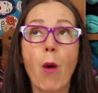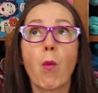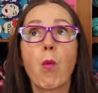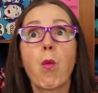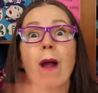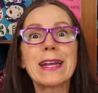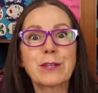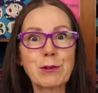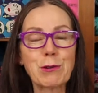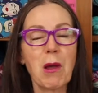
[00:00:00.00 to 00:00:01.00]
way
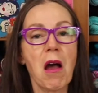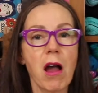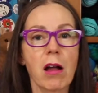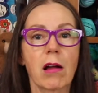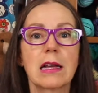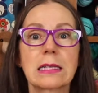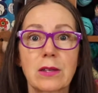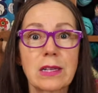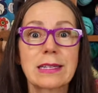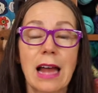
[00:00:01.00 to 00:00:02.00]
too long
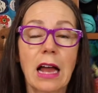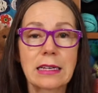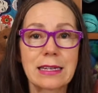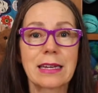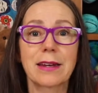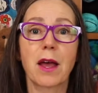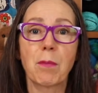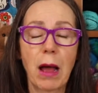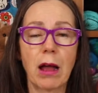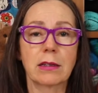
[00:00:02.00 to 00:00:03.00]
since I did a
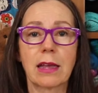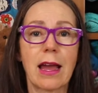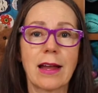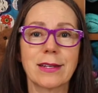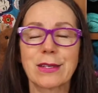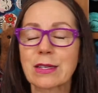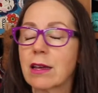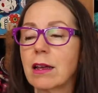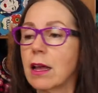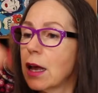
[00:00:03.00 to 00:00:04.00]
podcast.
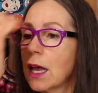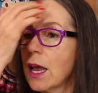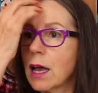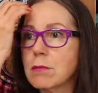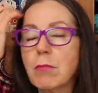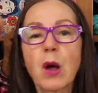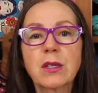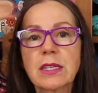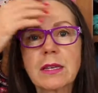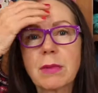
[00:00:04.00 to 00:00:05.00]

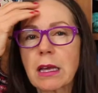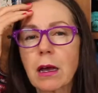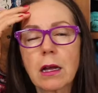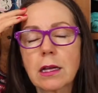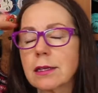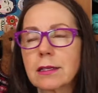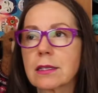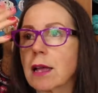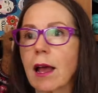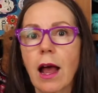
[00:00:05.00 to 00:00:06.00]
Mostly
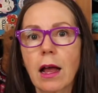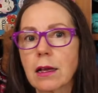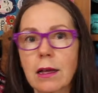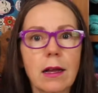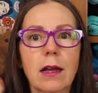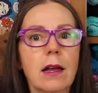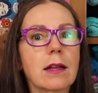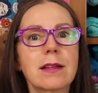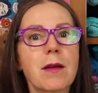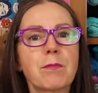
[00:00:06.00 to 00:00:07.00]
because
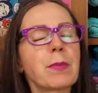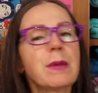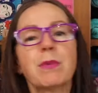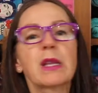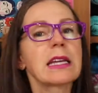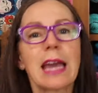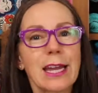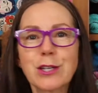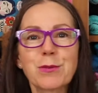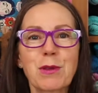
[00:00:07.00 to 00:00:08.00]
people
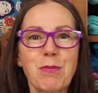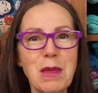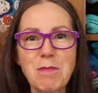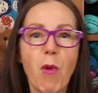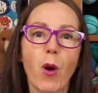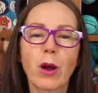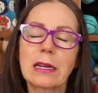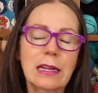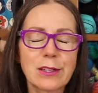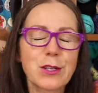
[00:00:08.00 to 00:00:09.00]
engaged with me more on
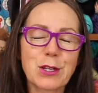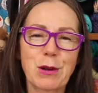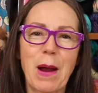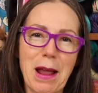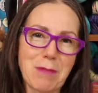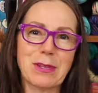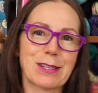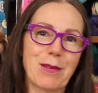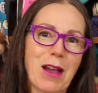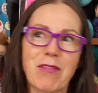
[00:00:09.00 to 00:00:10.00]
Instagram,
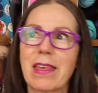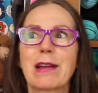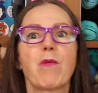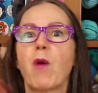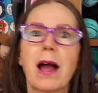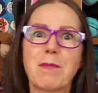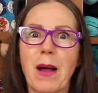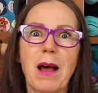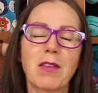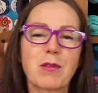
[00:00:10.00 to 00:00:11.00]
so I think why
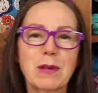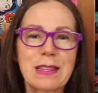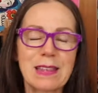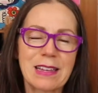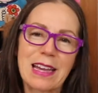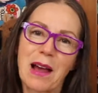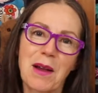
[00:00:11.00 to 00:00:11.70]
bother with the